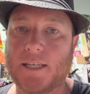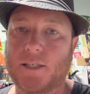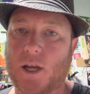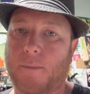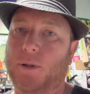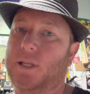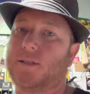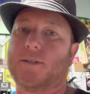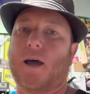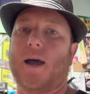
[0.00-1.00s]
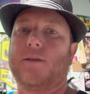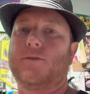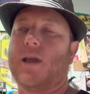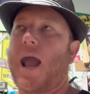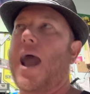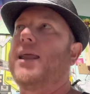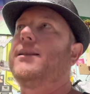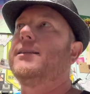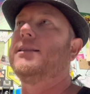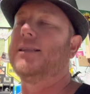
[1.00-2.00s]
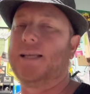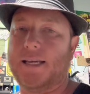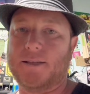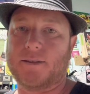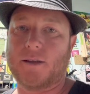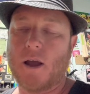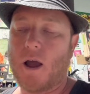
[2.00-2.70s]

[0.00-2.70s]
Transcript: double its size. At least.